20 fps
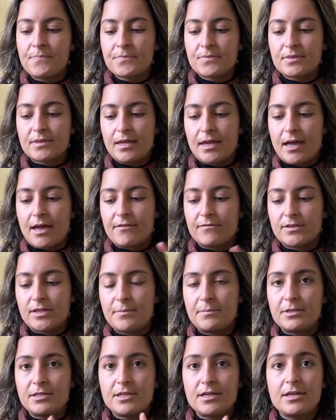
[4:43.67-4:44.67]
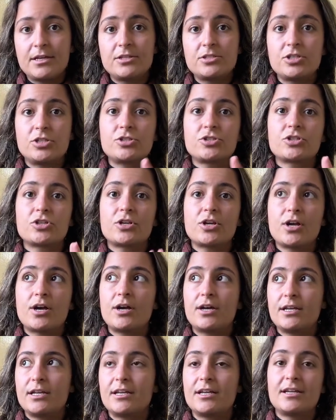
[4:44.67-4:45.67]
they have lemon, ginger,
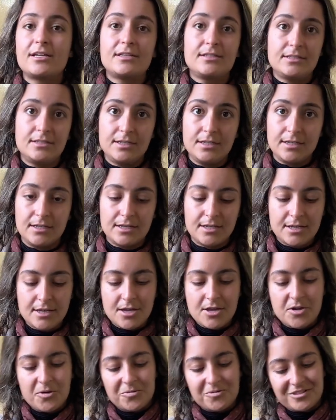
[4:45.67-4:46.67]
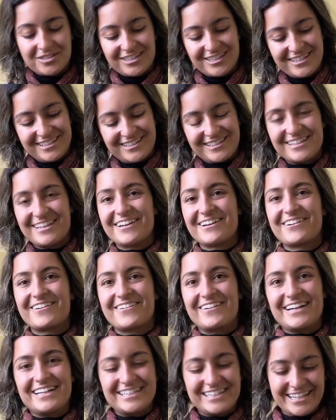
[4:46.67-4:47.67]
honey, tea, which is
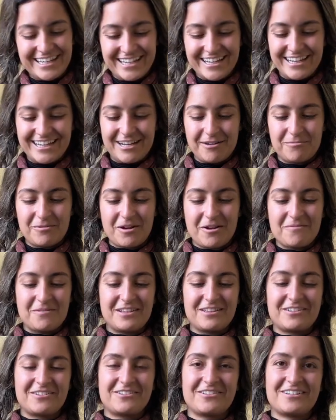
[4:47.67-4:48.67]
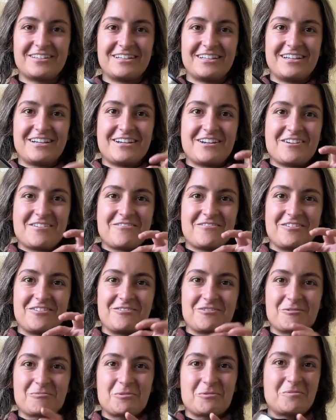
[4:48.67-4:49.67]
great. And I brought my little
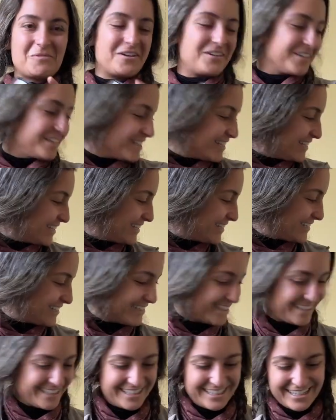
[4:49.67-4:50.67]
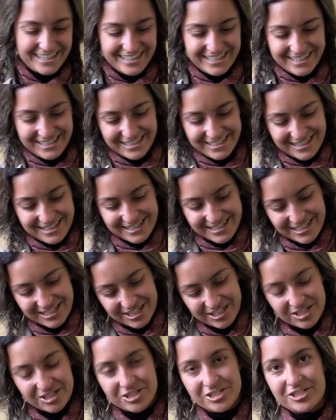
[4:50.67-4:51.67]
reusable mug,
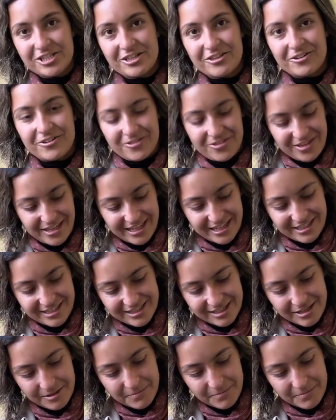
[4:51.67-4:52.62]
just the little things.